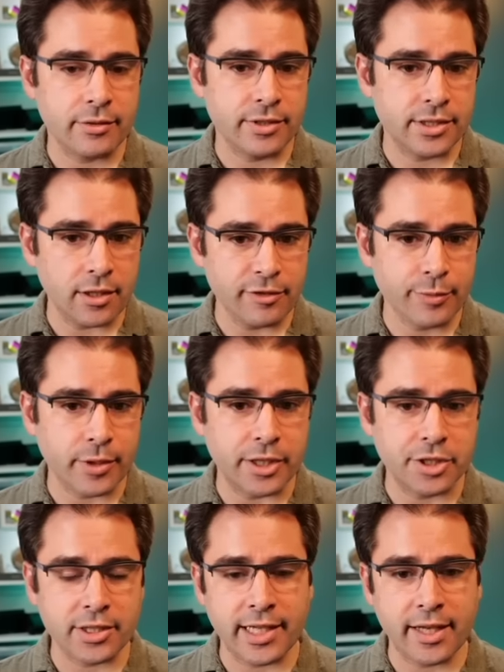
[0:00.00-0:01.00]
Resolve
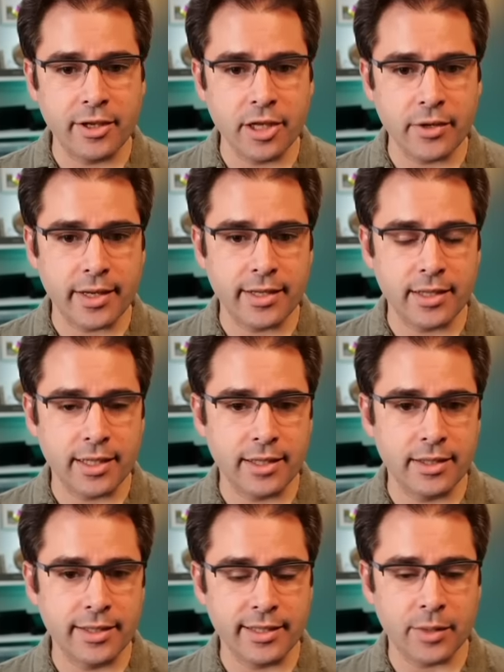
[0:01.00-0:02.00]
project, I can go ahead and
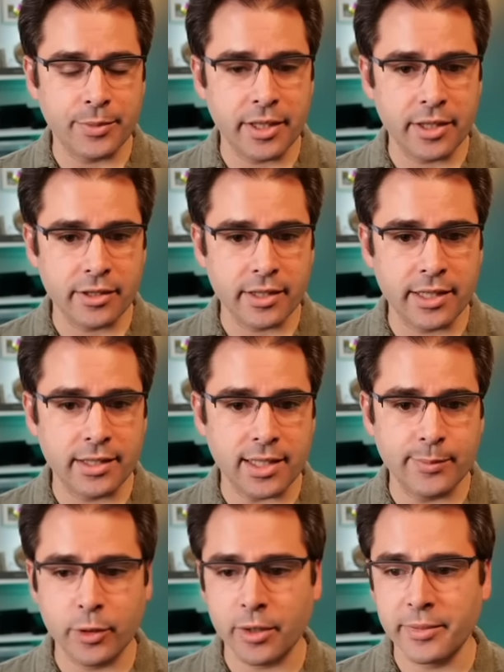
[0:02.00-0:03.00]
click up here in the
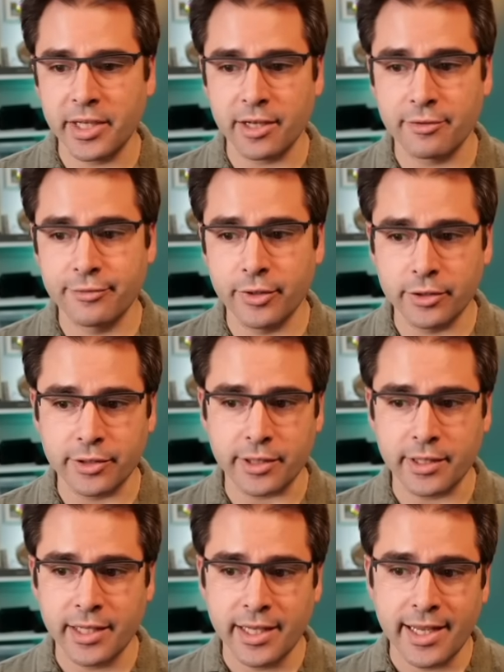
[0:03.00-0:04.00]
Import Media folder.
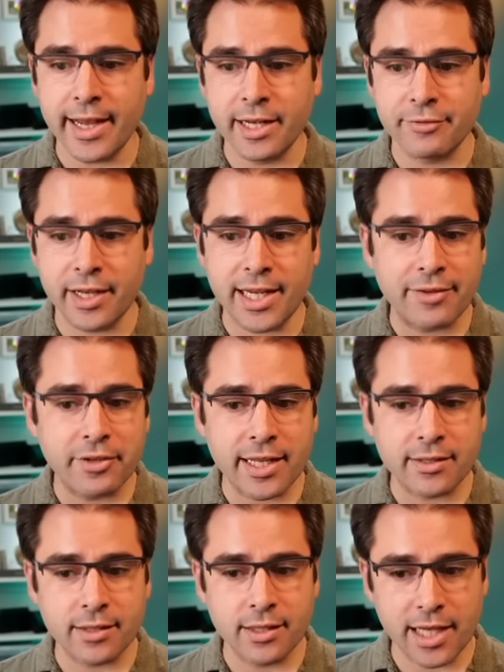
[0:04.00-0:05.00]
And if I
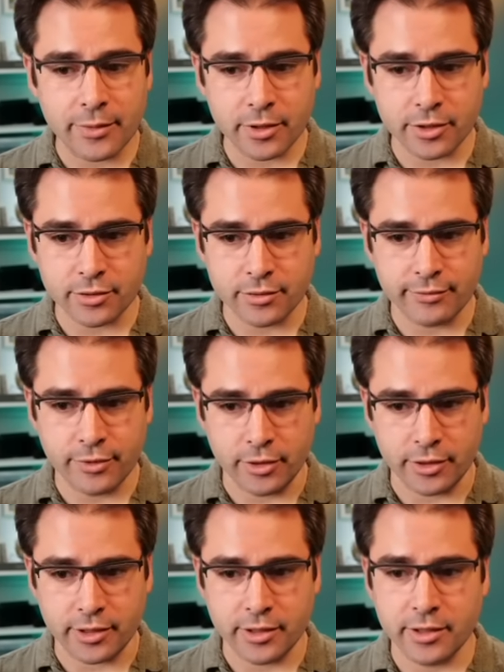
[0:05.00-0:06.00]
navigate to the network
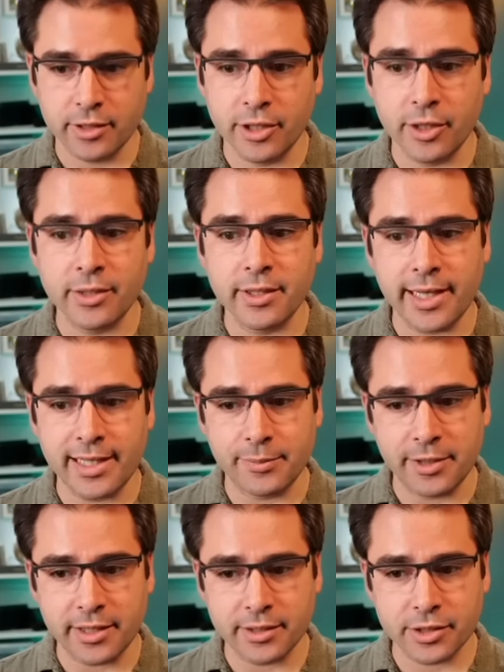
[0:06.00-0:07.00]
folder, go into the ATEM
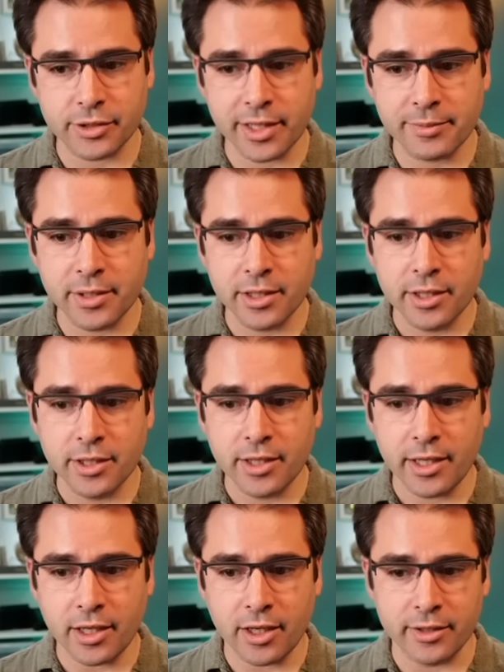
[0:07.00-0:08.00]
Mini Extreme,
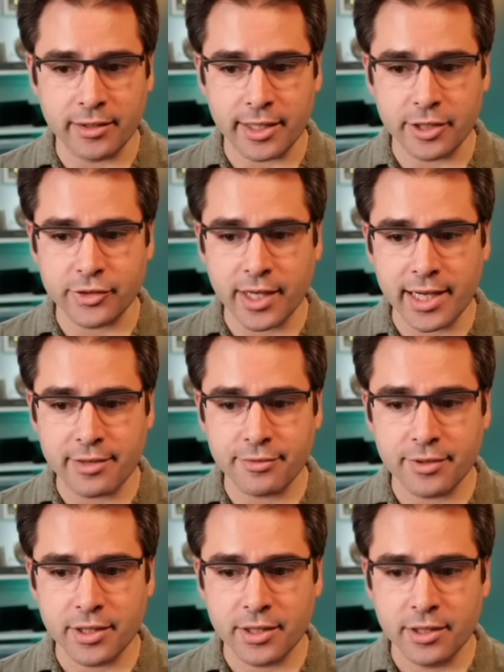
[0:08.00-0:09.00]
onto that
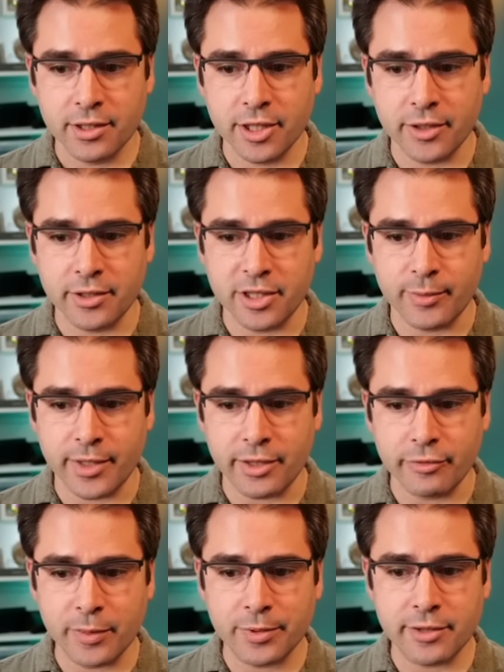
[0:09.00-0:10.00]
drive, go into my
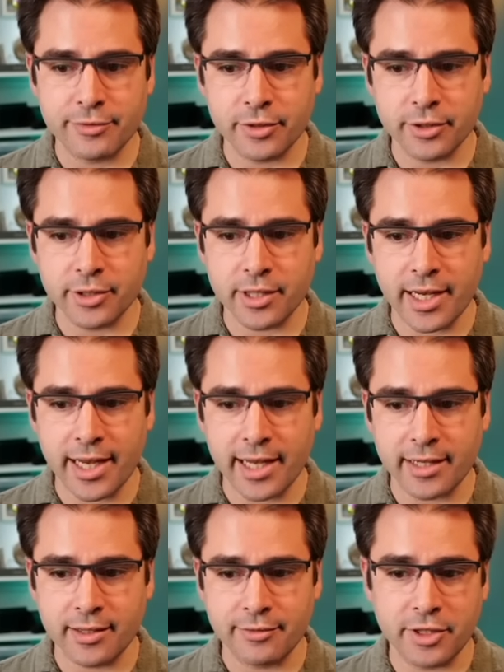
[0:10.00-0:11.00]
replay folder
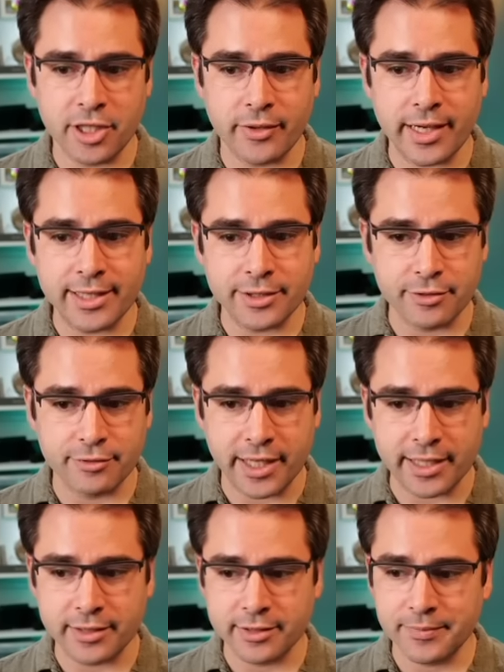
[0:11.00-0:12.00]
and the video ISO
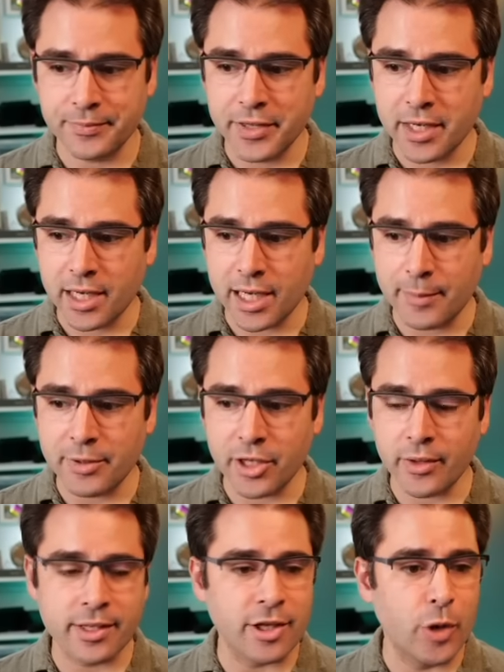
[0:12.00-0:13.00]
files, I'm gonna go
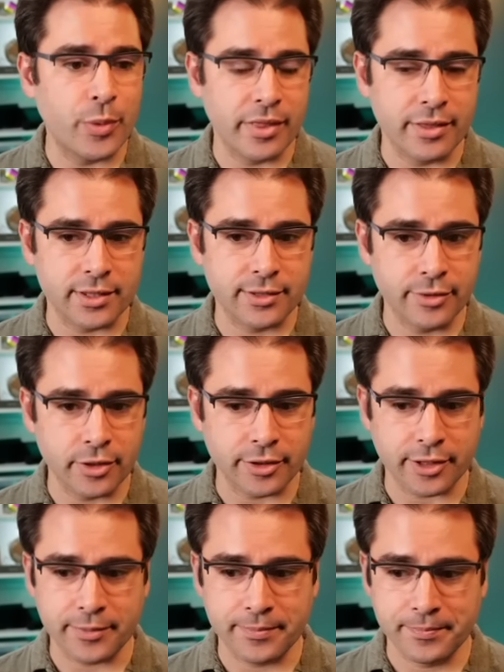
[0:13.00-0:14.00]
ahead and open this
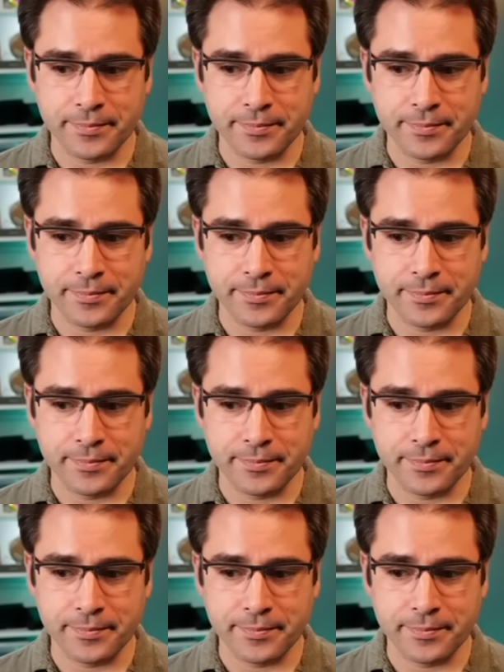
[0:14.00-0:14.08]
folder.